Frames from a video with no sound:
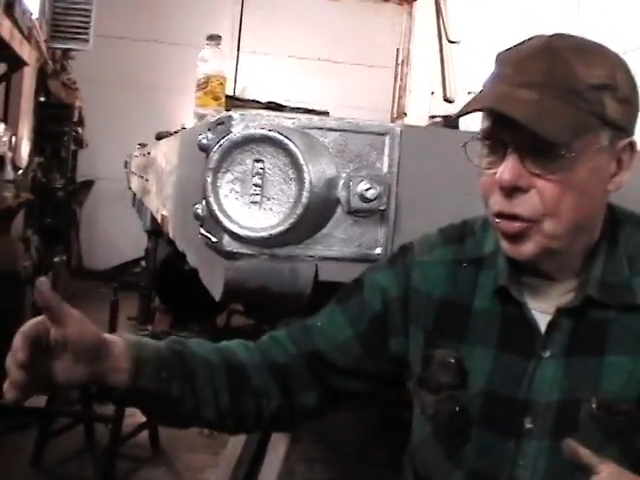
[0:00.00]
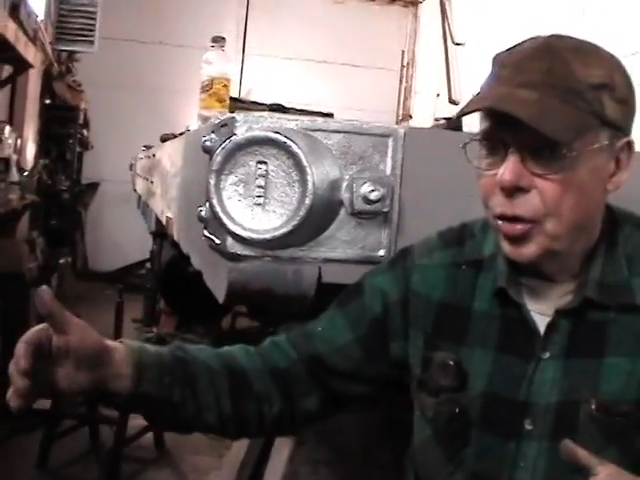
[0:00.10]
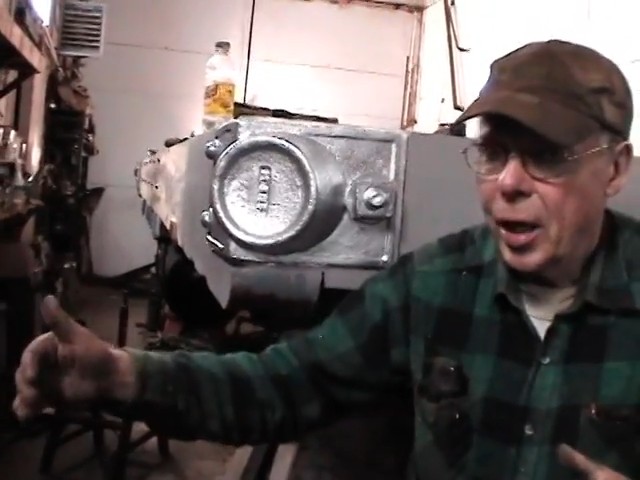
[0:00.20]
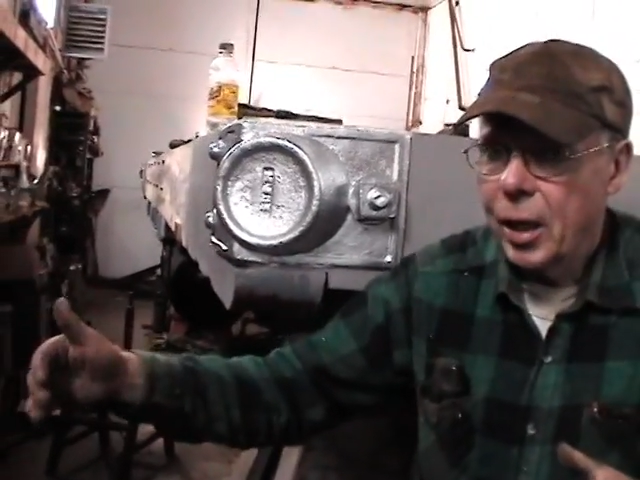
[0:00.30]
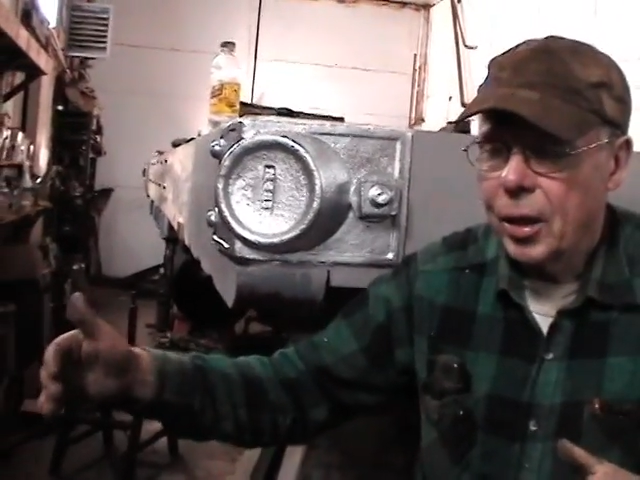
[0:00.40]

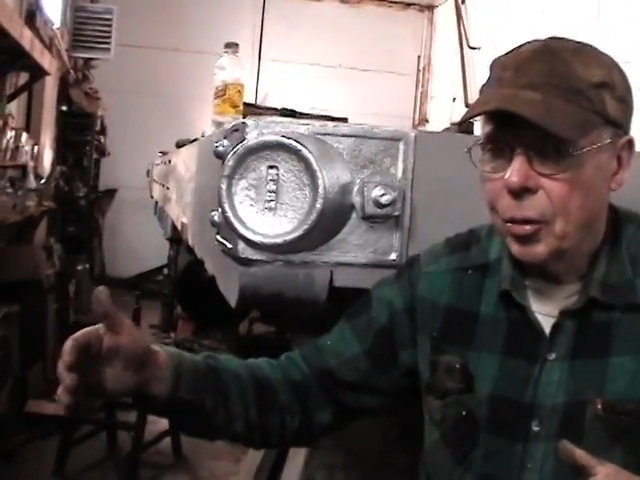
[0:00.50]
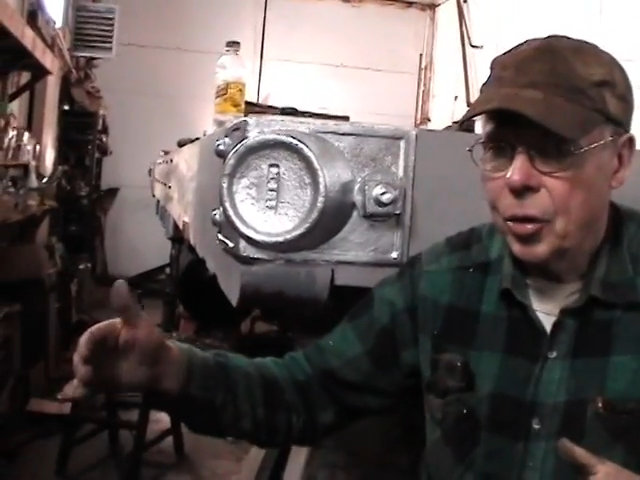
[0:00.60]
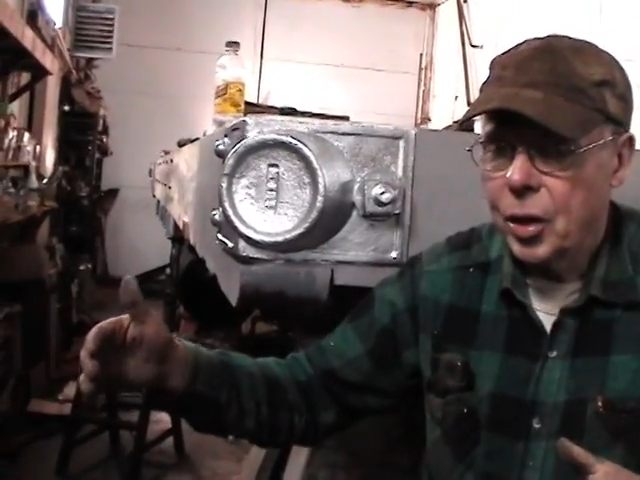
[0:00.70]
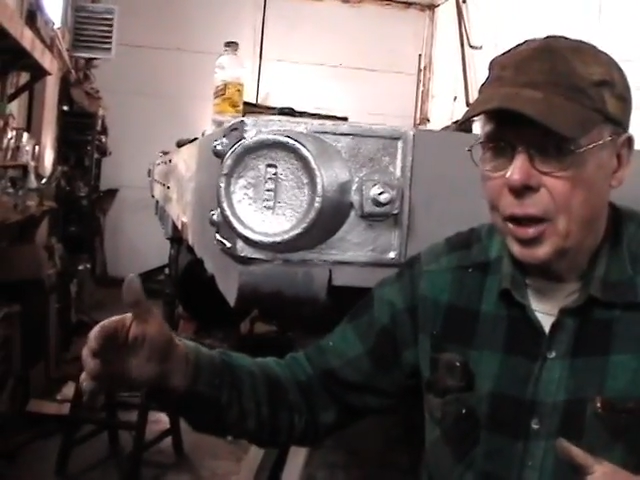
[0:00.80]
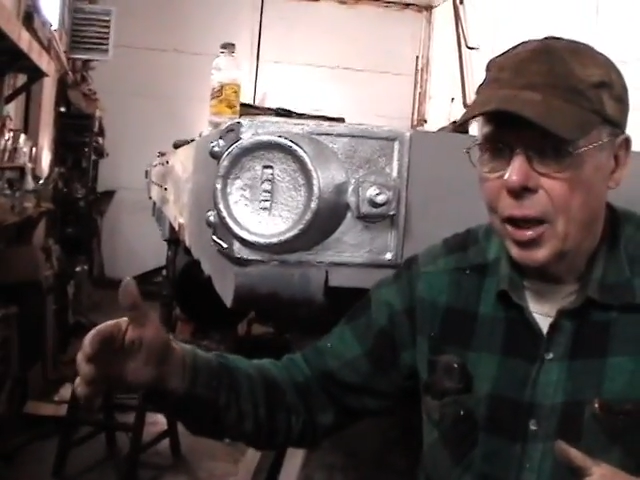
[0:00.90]
track there was
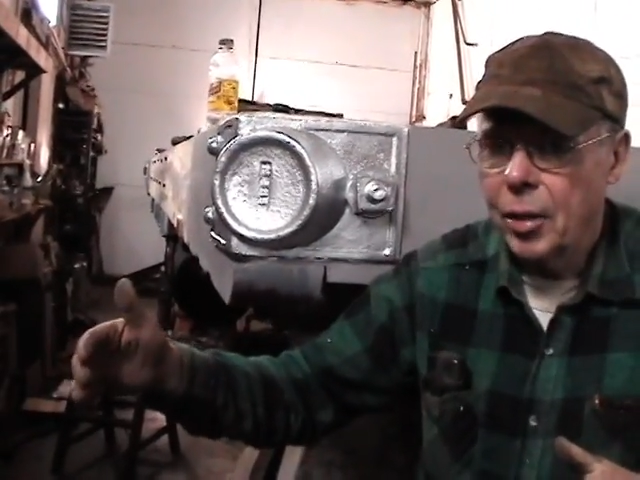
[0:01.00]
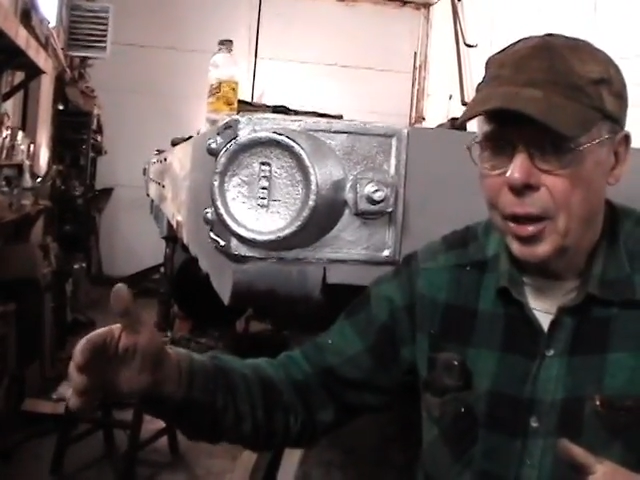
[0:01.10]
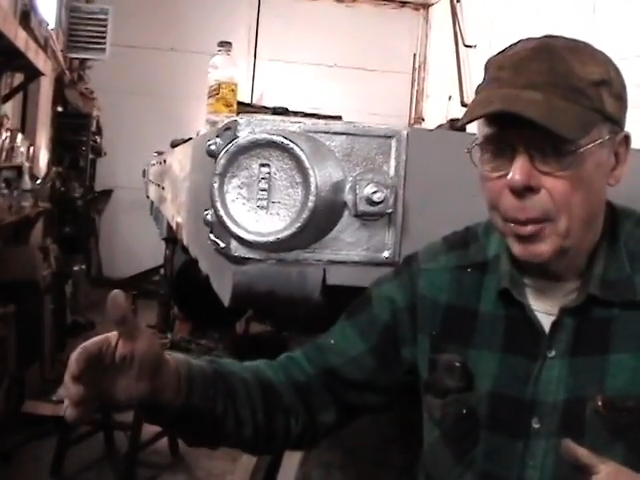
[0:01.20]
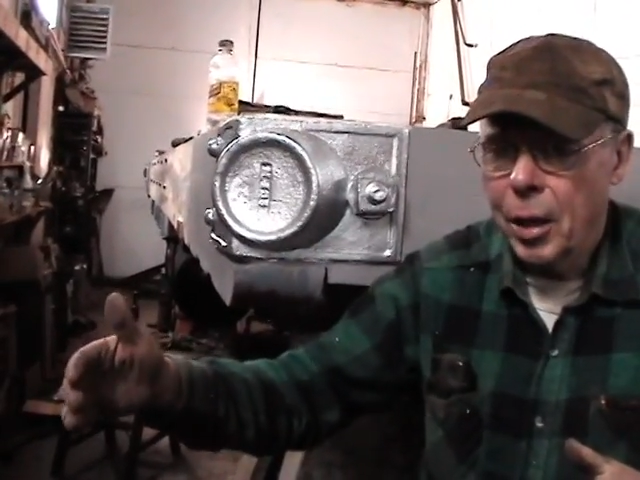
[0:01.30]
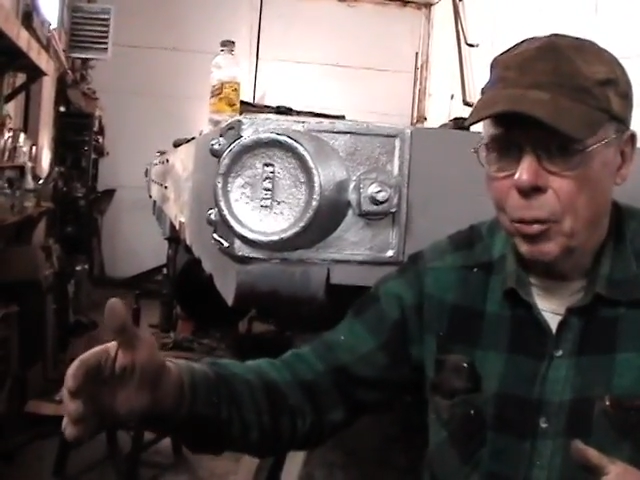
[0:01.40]
a car they
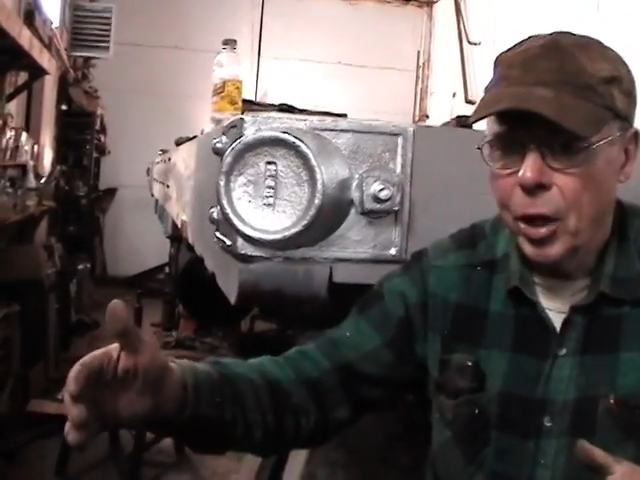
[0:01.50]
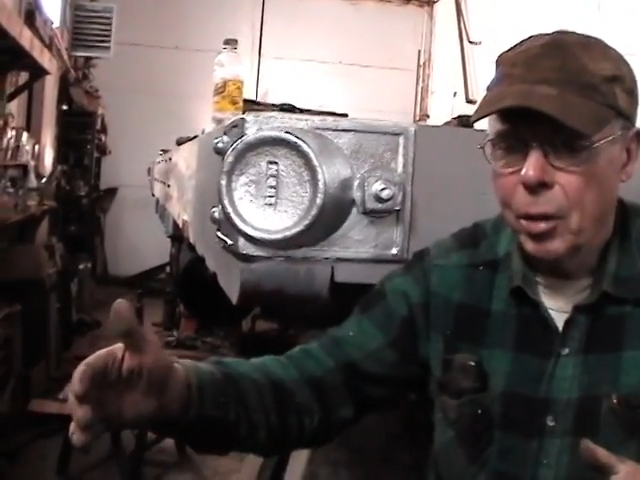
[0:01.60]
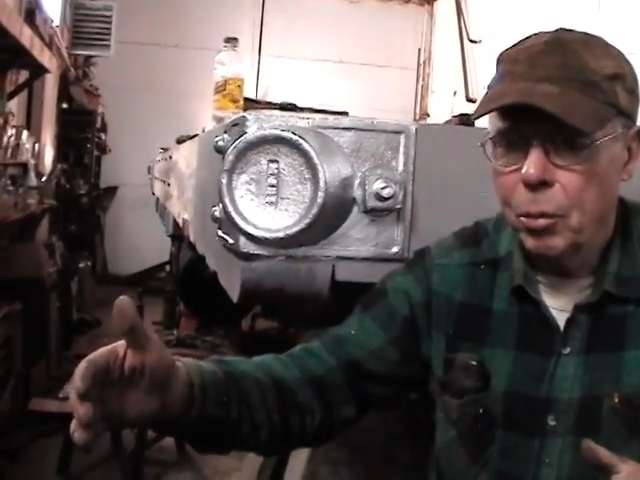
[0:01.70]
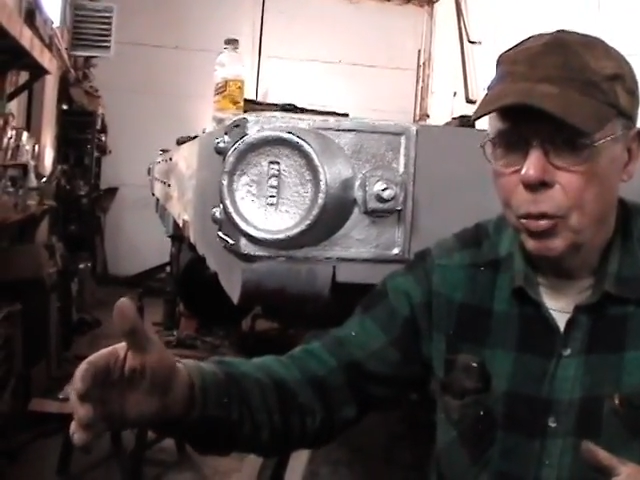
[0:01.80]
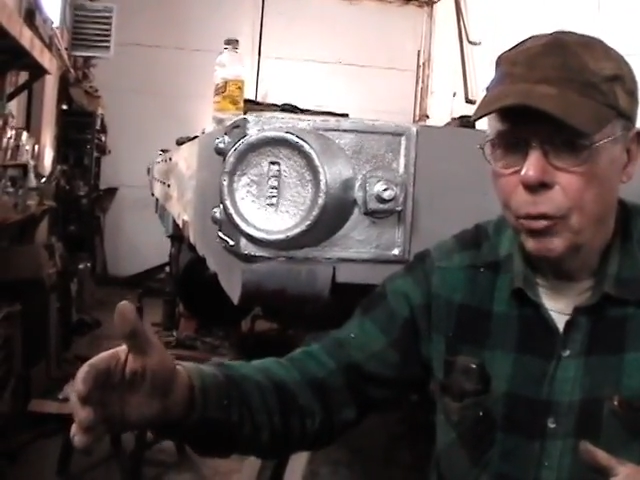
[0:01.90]
might want to
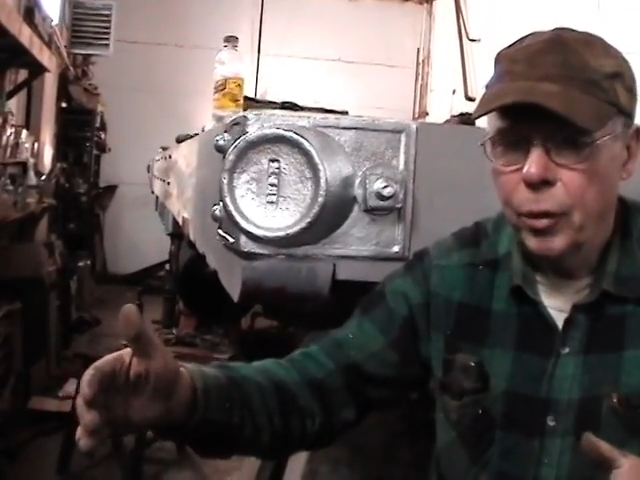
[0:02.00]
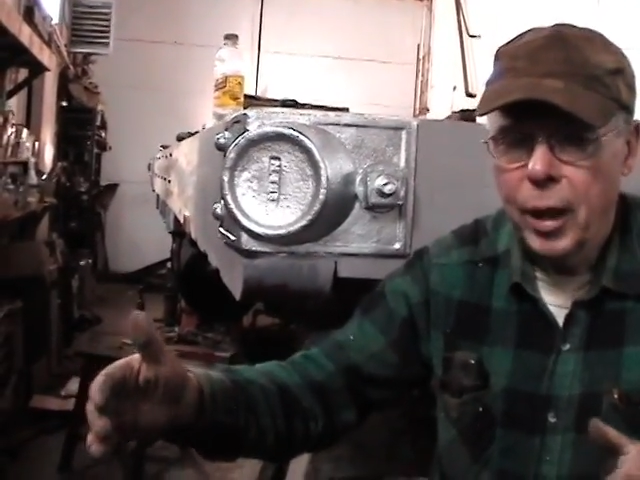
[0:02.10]
move,